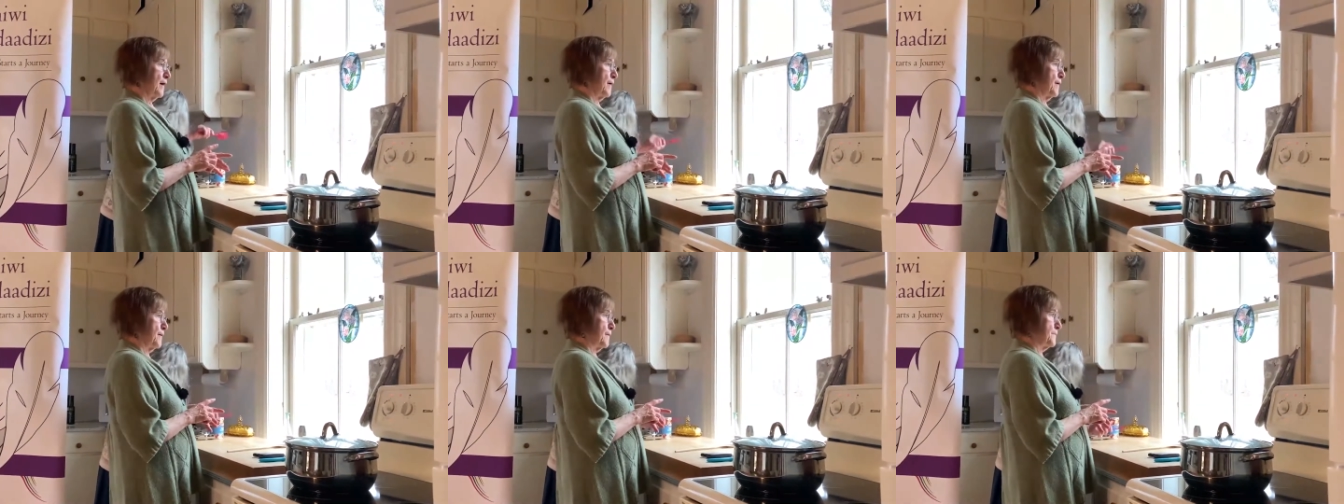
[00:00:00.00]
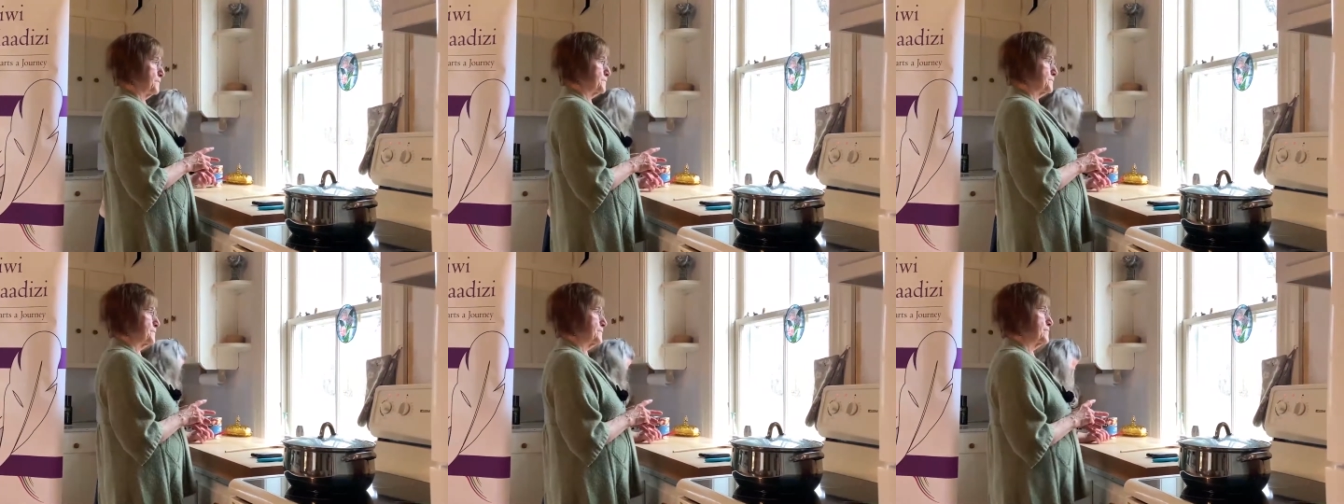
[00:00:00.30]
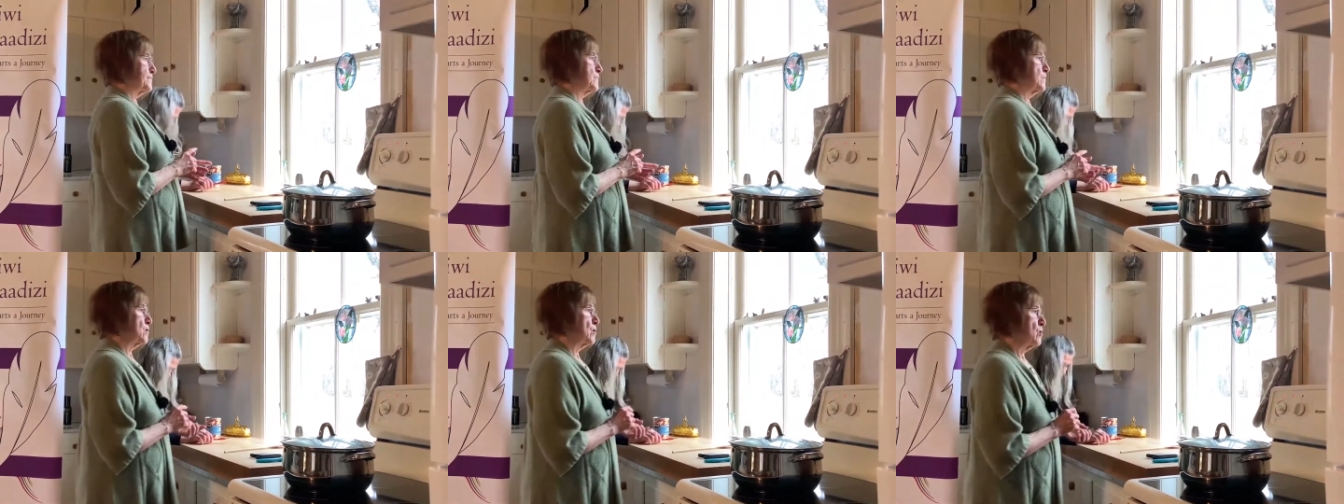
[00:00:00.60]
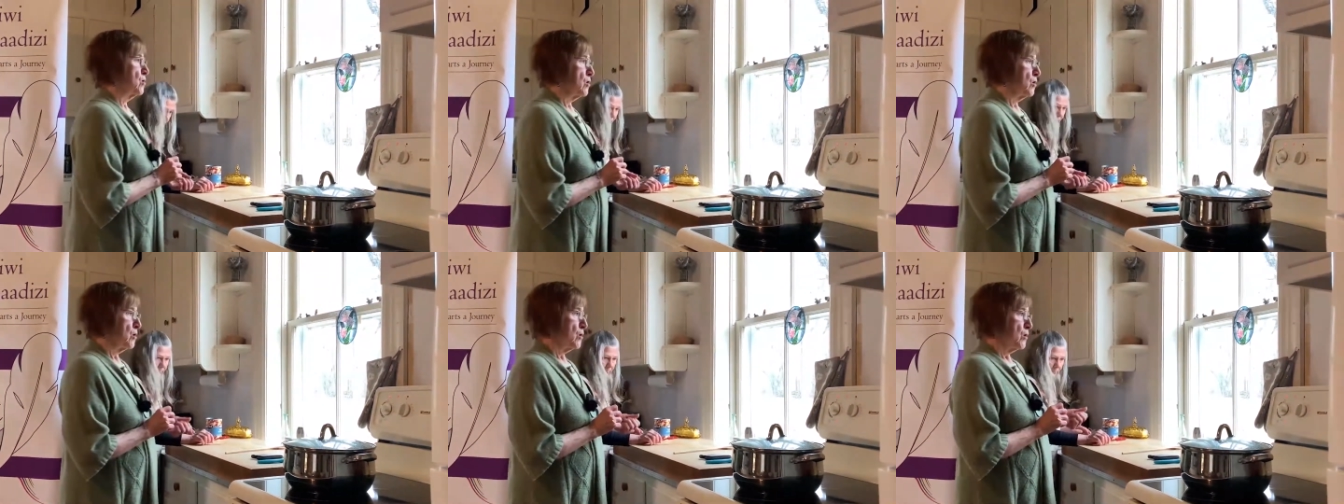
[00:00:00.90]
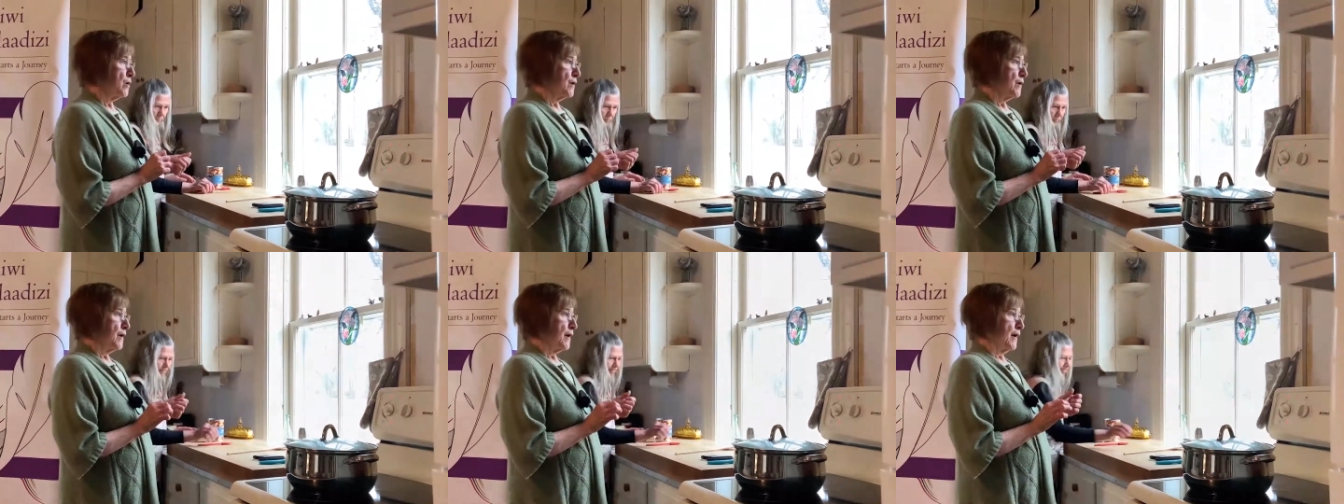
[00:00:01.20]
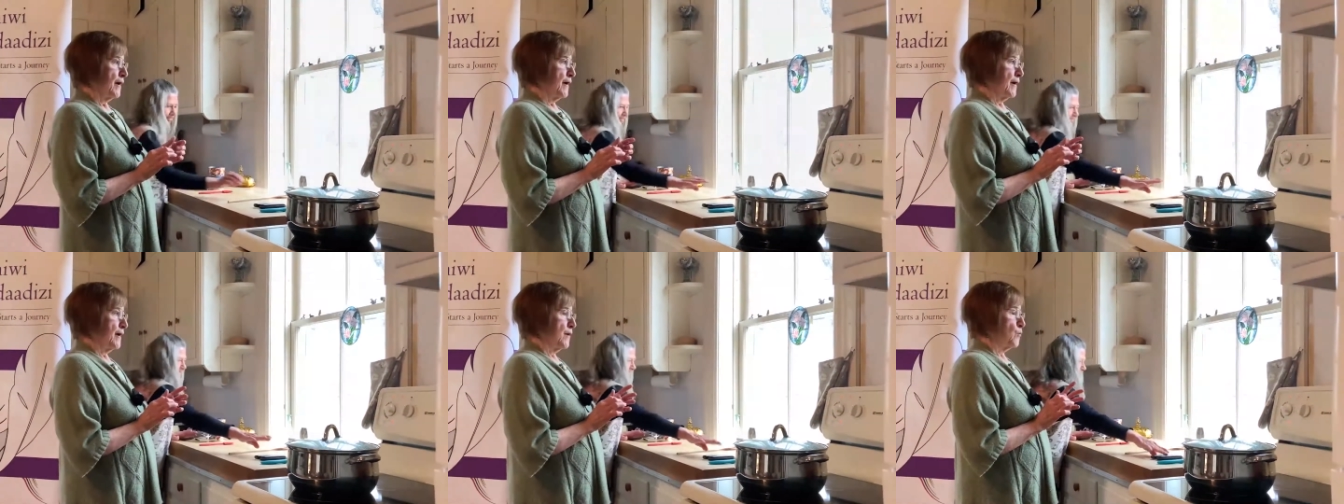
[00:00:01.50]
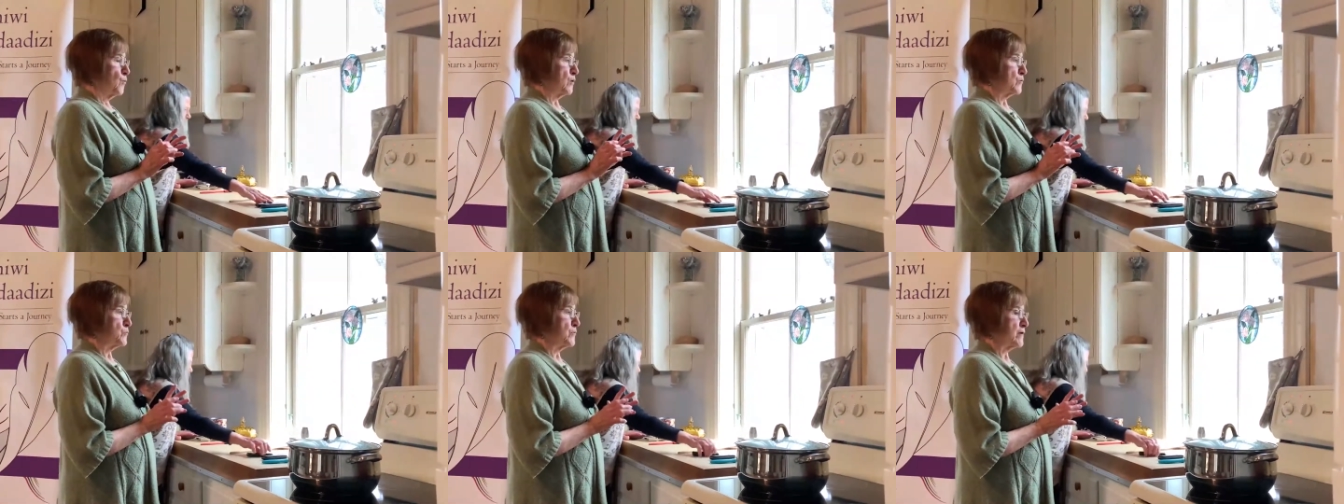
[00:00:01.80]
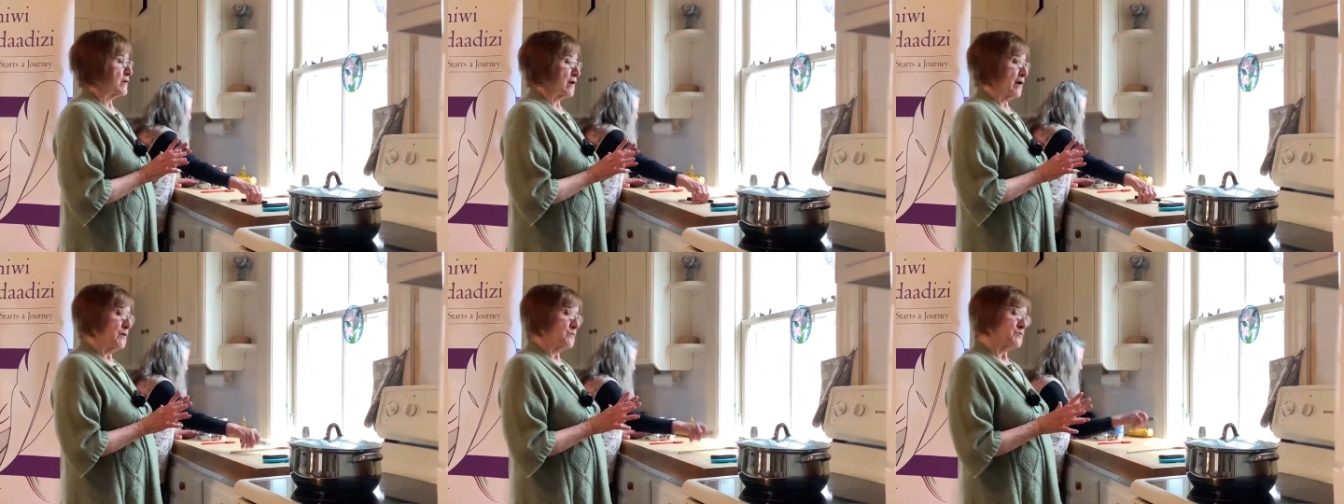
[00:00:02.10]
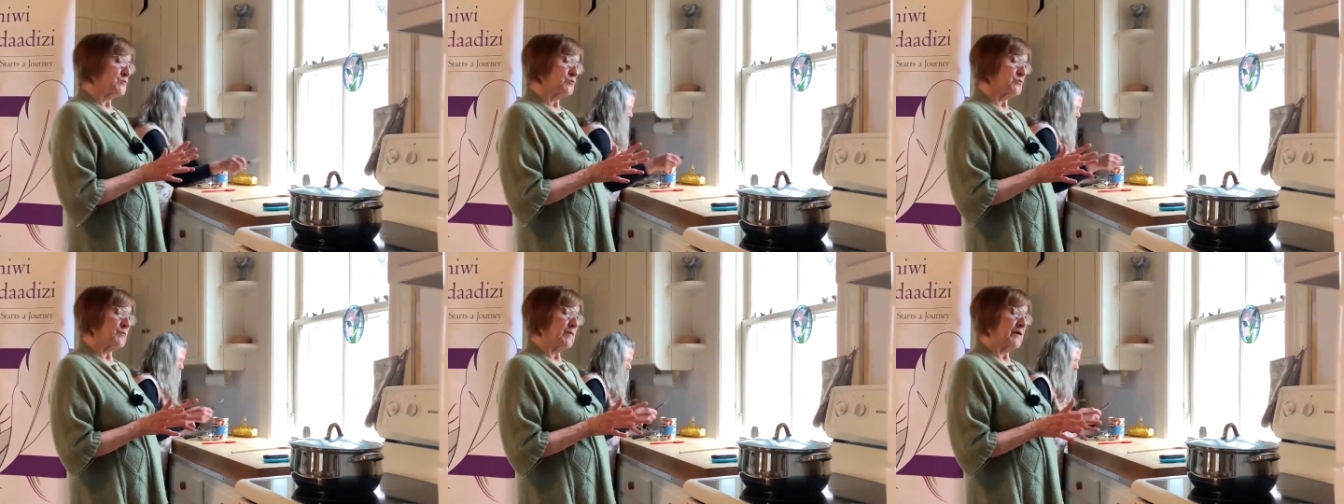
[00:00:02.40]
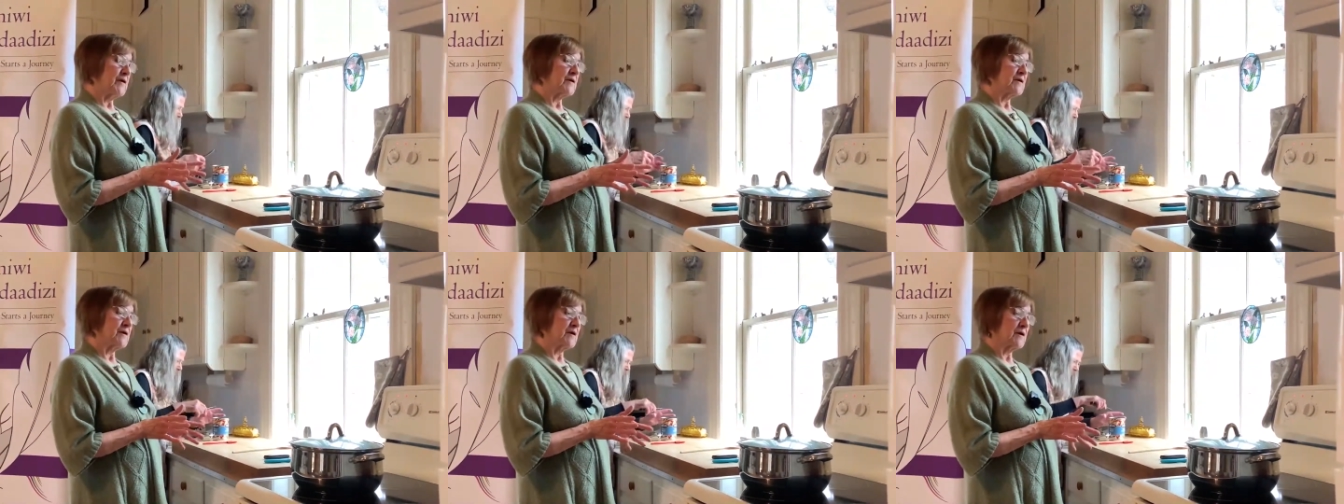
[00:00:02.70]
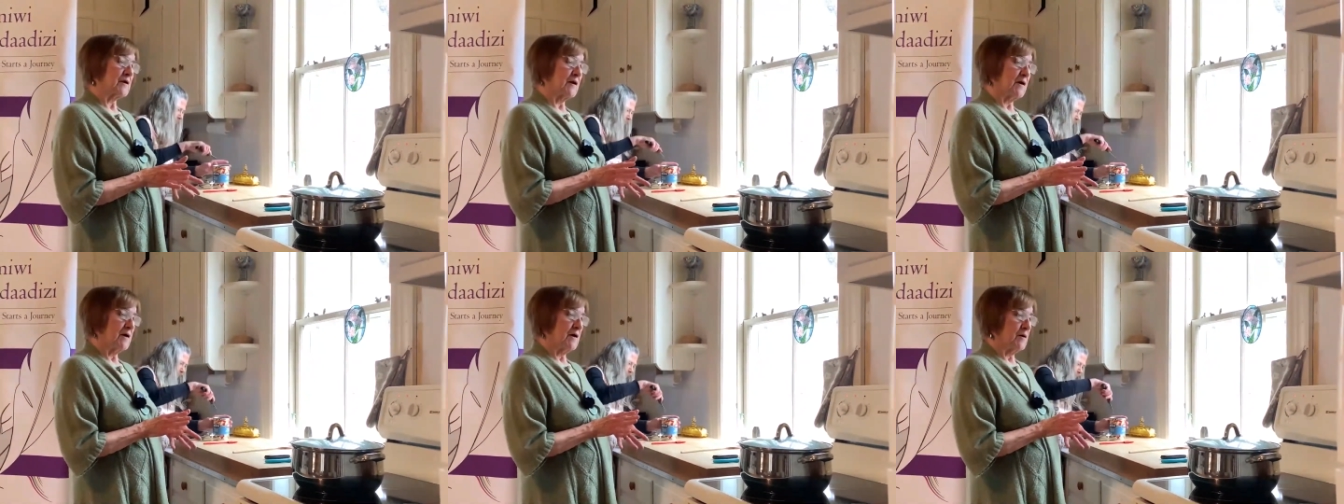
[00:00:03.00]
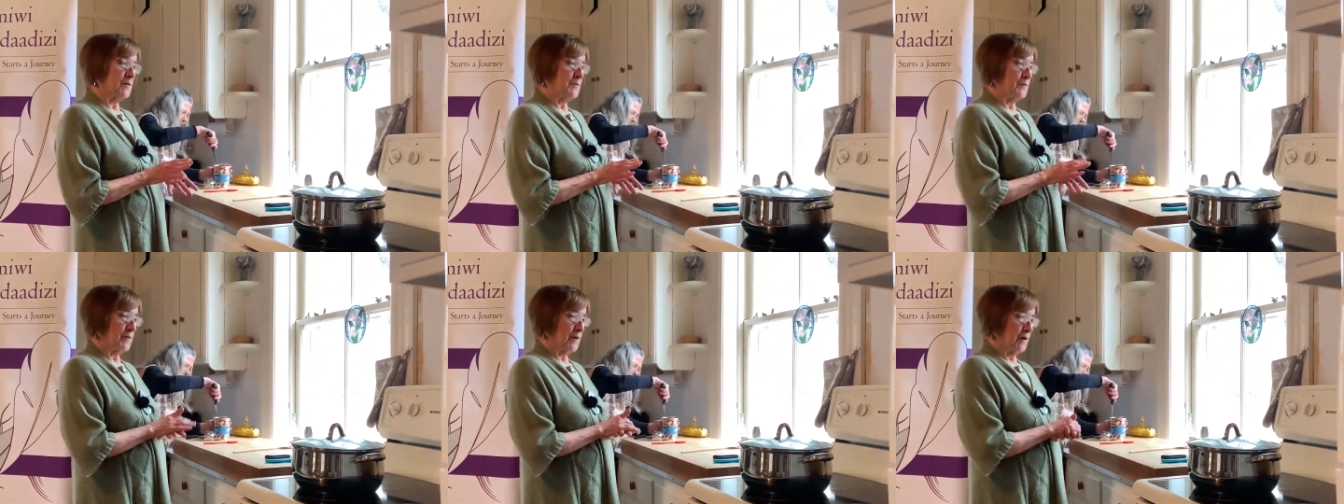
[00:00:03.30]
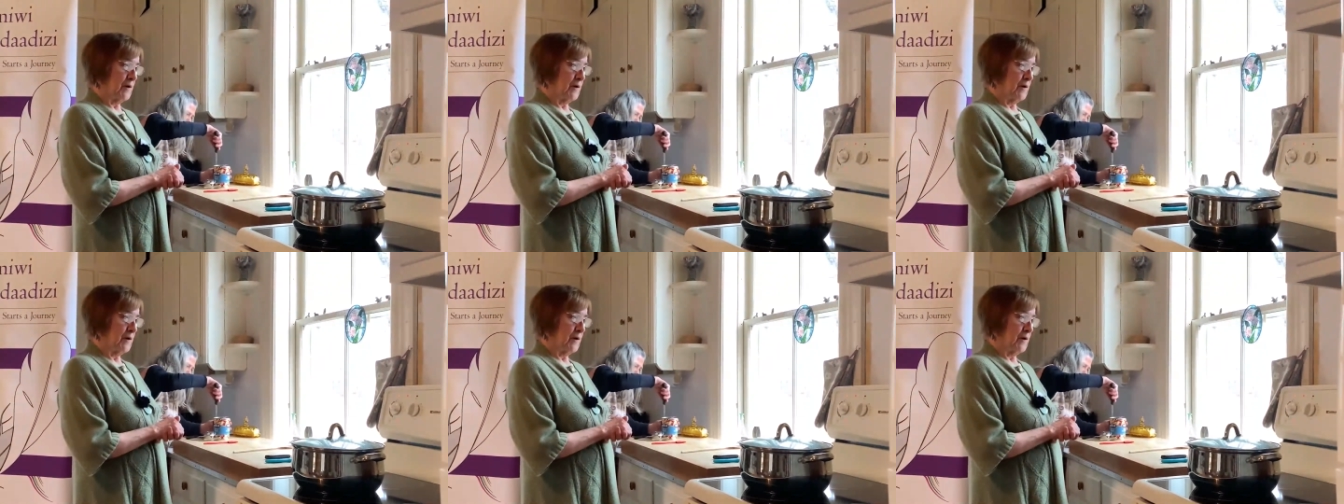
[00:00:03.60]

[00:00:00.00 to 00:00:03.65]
um, when we come to making a